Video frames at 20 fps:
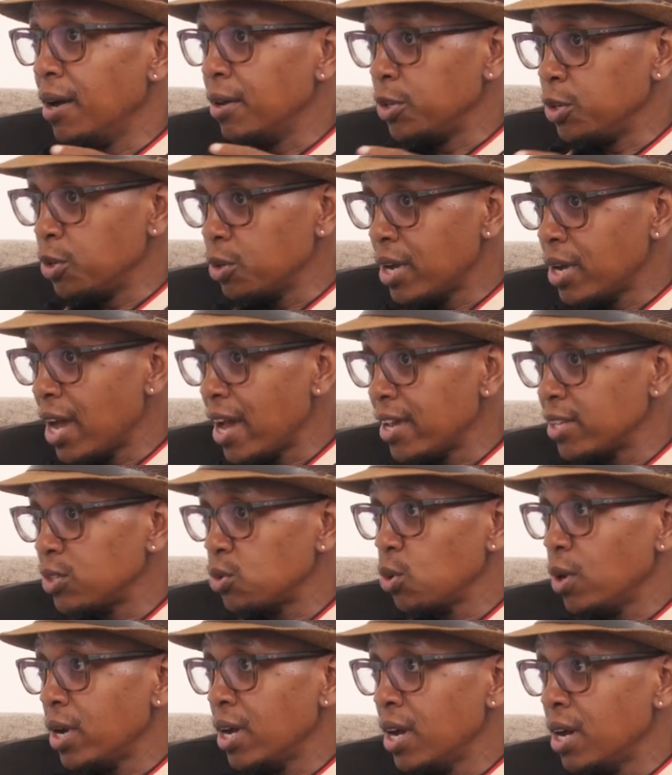You
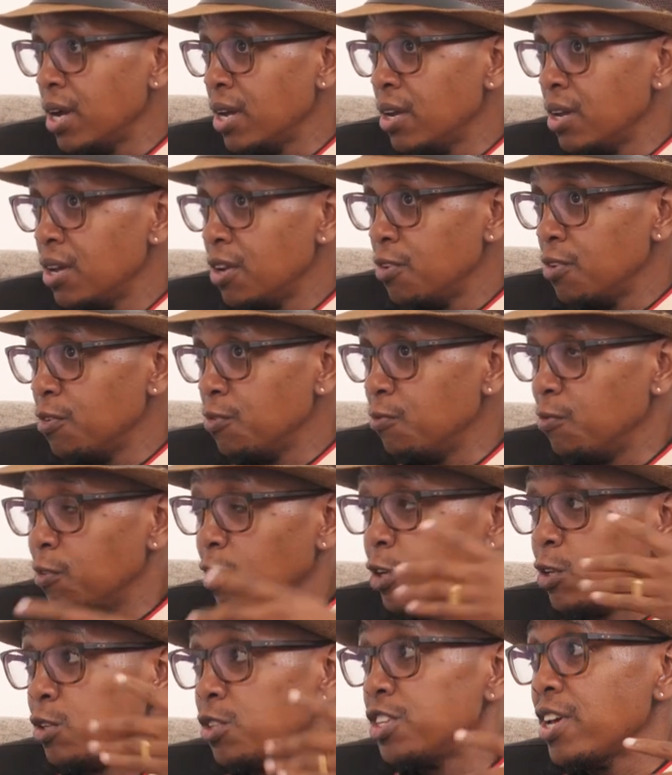guys were
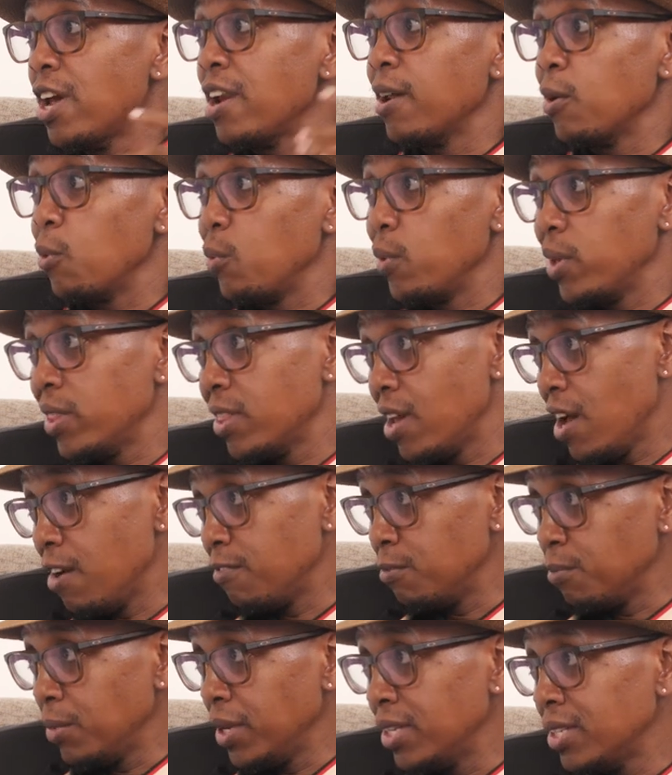volunteering with
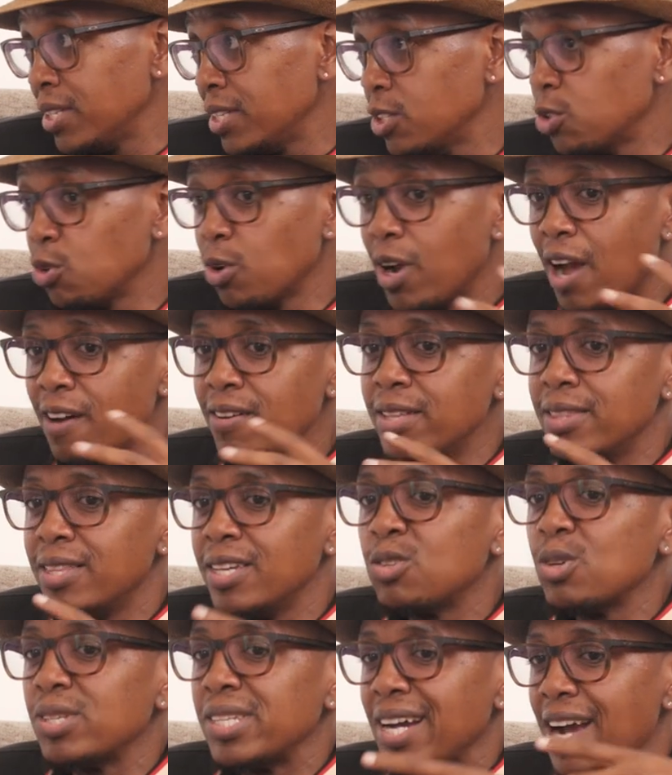government. Yes. So
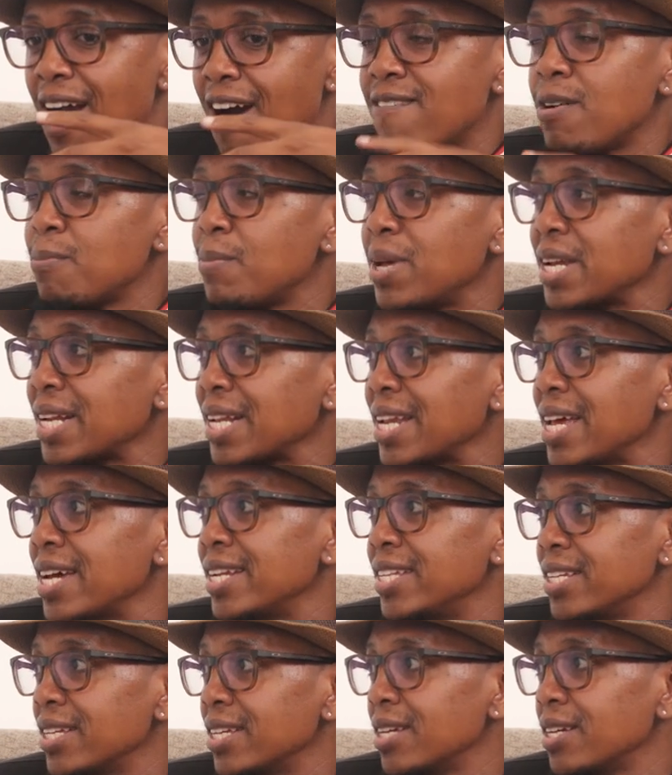this was a
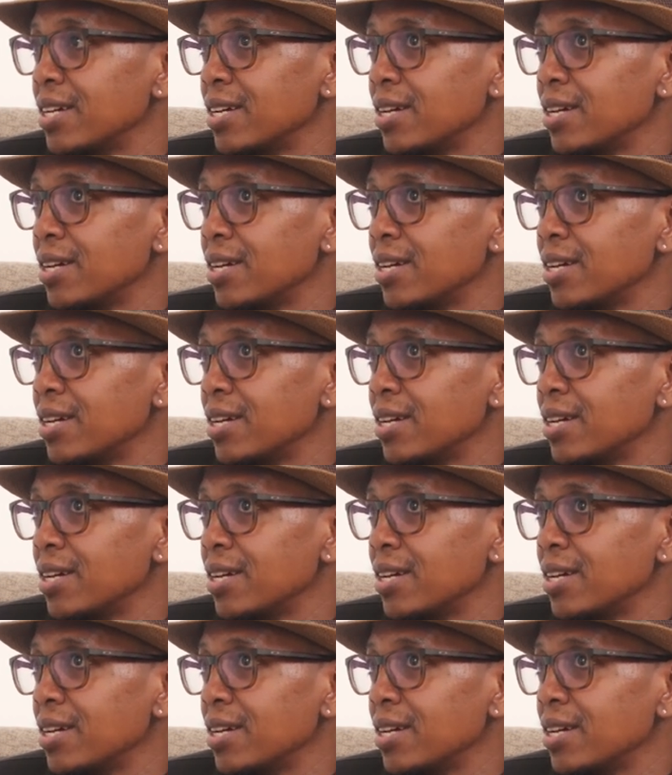government-led